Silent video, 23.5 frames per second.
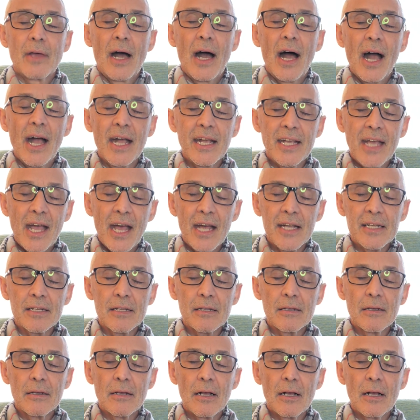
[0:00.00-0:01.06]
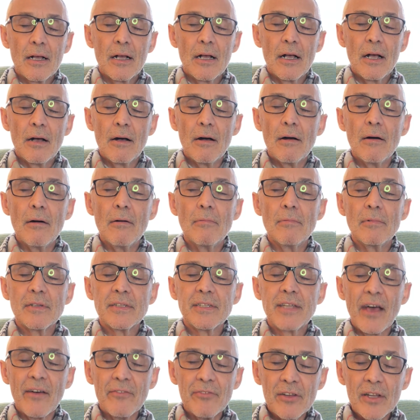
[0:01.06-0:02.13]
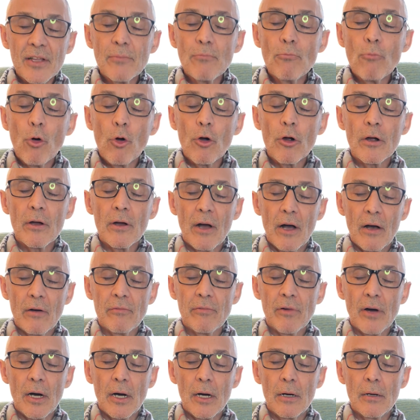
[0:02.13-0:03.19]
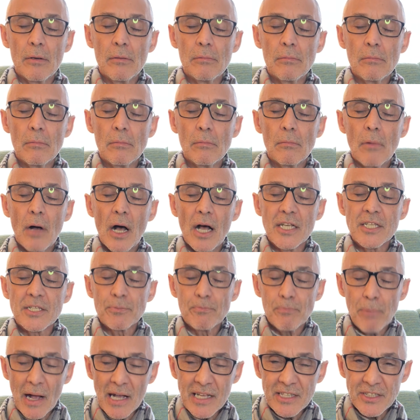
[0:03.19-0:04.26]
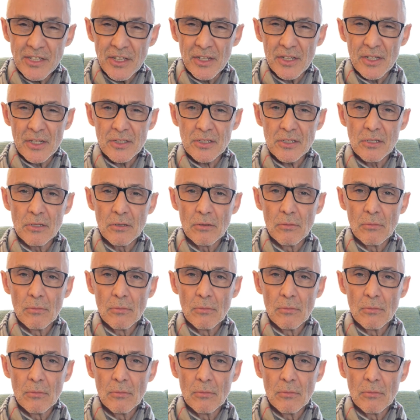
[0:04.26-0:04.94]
I get definitely more of a spiciness.